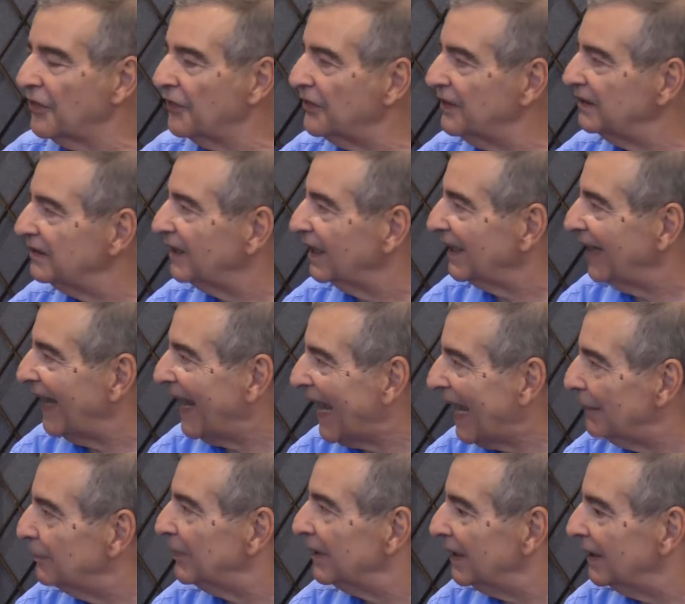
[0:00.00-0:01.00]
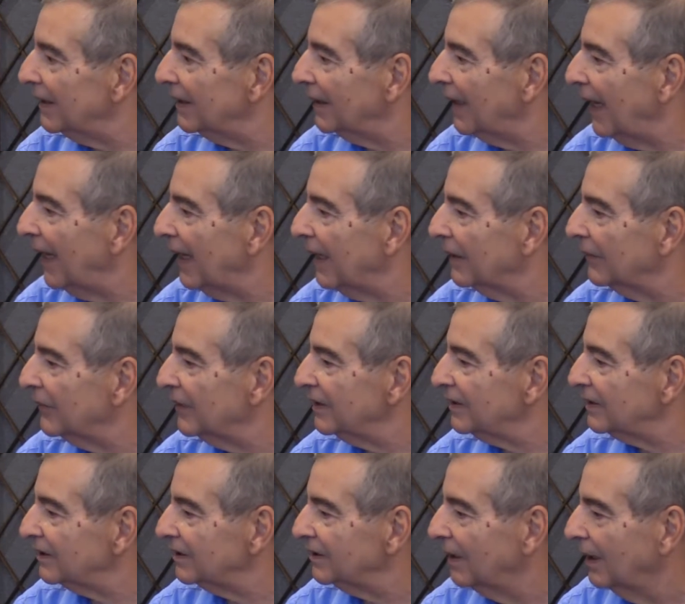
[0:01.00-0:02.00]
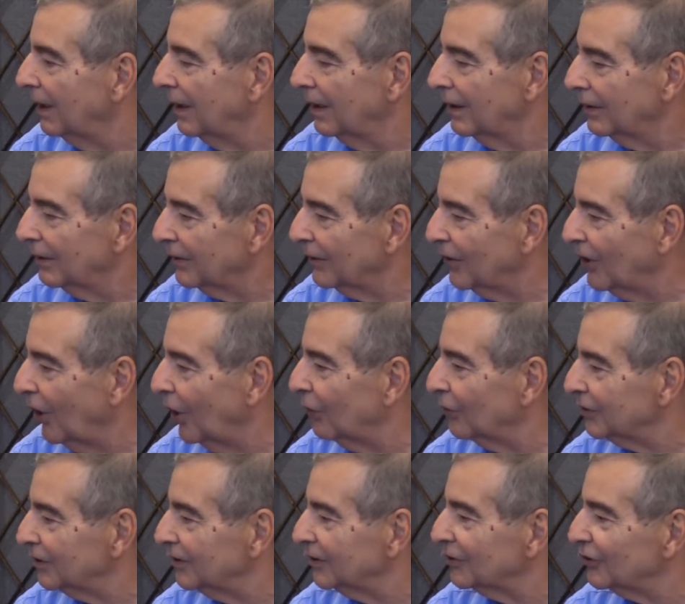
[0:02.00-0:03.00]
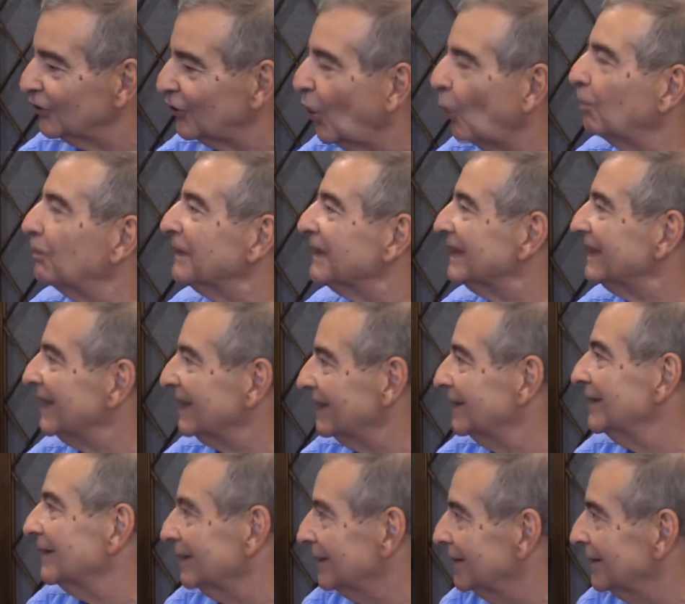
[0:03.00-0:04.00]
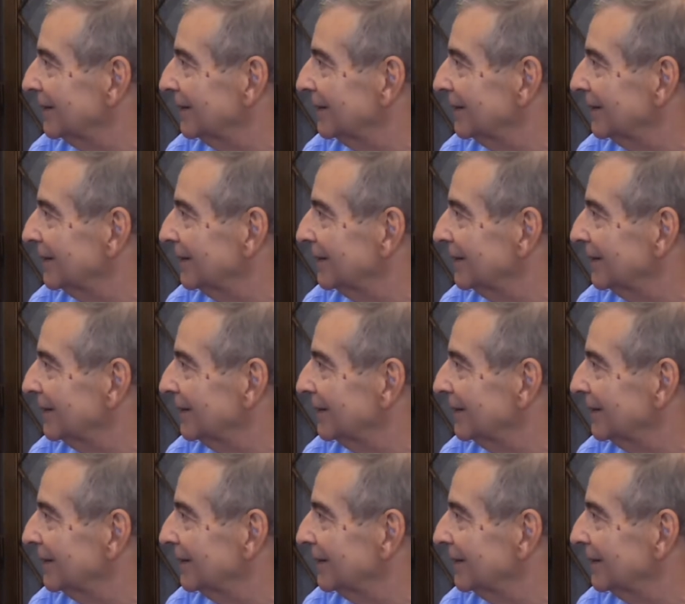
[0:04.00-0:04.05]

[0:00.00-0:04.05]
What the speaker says: the things that are happening, and this ghost is so persistent.